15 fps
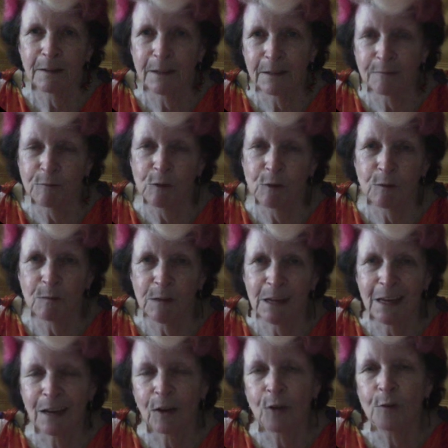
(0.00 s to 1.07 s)
the
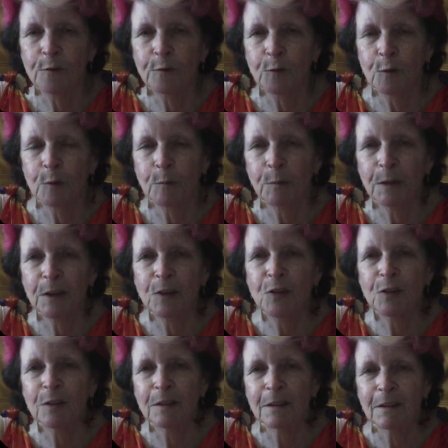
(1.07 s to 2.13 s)
yellow for the beach
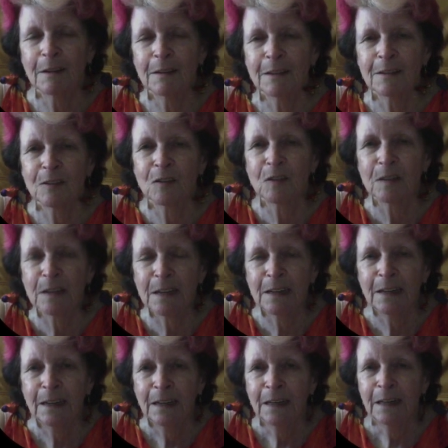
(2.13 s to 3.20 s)
and the sea
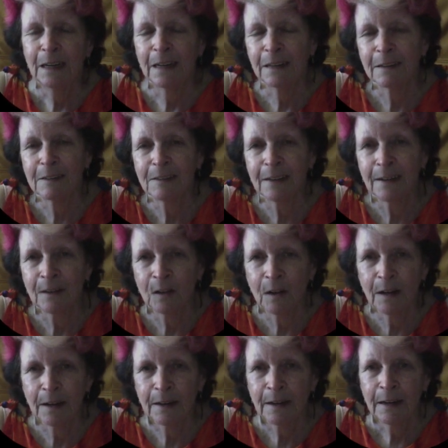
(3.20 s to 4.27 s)
and the
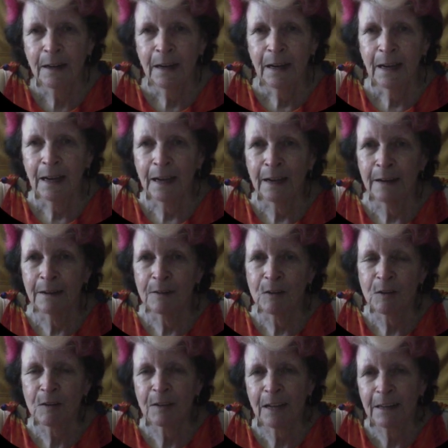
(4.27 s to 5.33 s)
sunlight, and
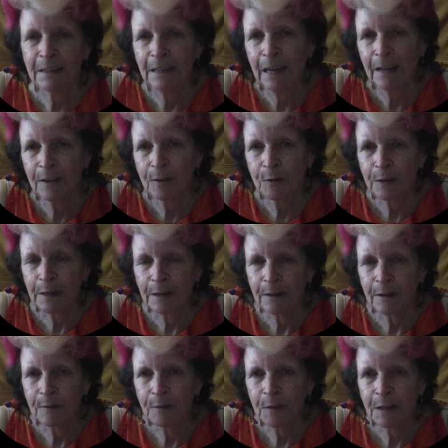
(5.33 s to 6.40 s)
just that gathering of
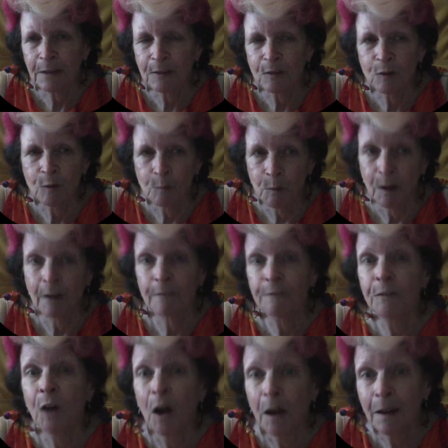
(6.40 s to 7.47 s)
things that you might
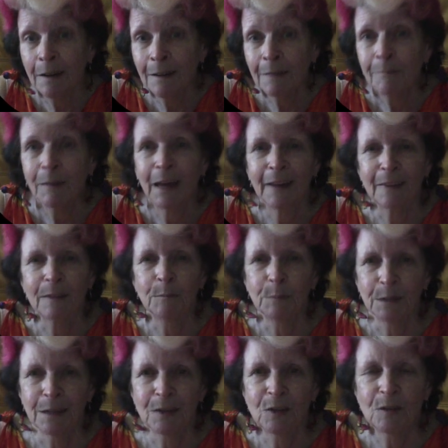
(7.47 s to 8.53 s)
find at the
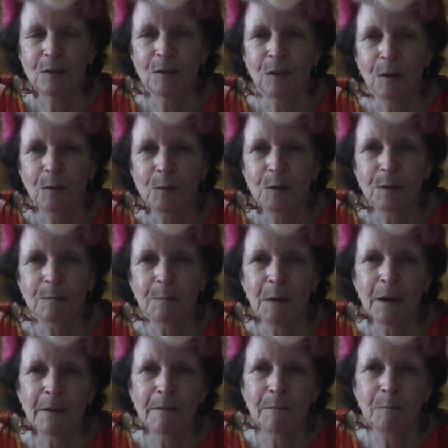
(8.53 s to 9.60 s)
beach. So it was
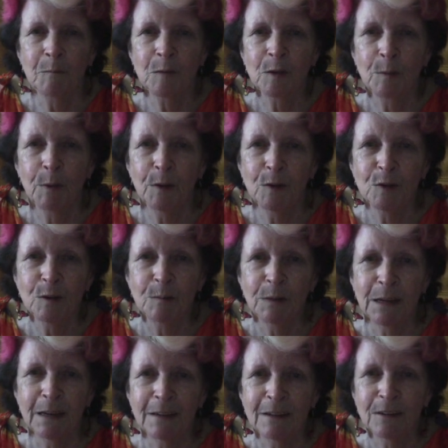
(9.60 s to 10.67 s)
supposed to
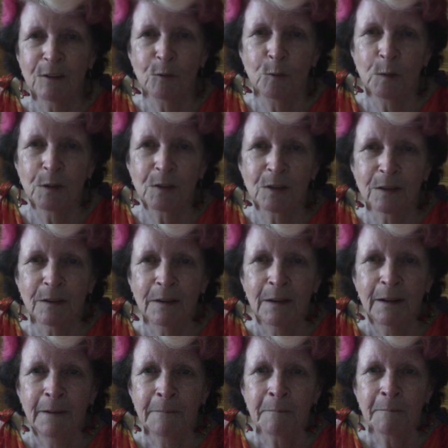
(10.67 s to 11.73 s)
be almost a
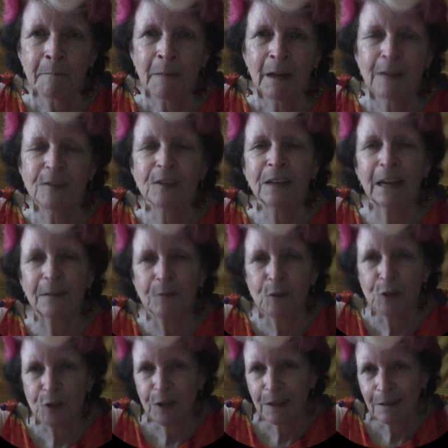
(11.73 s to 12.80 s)

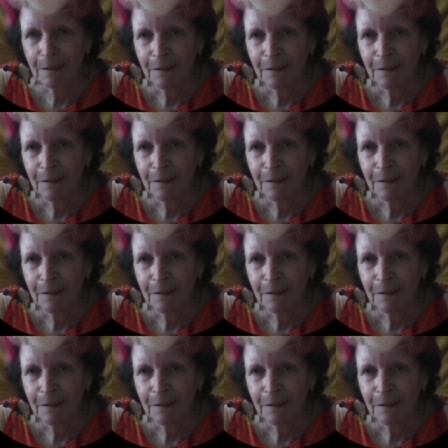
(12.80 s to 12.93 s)
scavenging